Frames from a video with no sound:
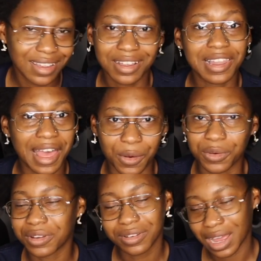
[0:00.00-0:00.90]
A
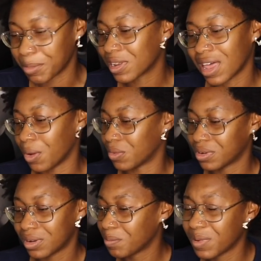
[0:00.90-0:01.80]
clown. I'm a clown.
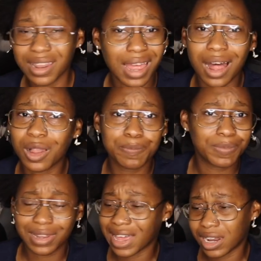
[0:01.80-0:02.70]
But I'll
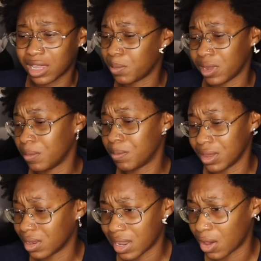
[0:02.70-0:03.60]
gladly
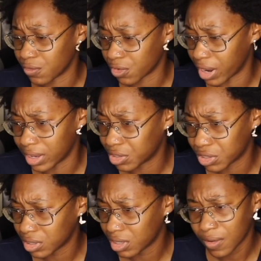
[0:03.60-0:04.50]
be a clown for
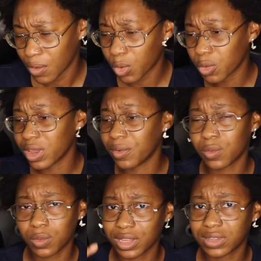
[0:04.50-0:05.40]
Aitch. We're
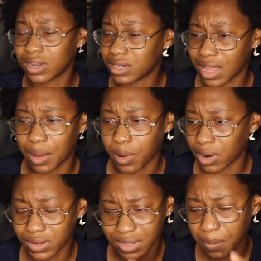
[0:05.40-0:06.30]
re-listening to that
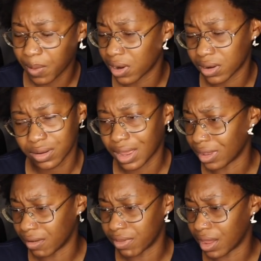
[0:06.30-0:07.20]
part, because that part, I
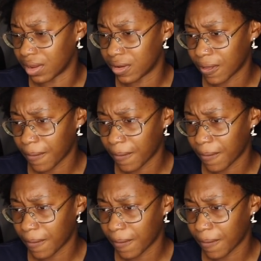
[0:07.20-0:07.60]
love that.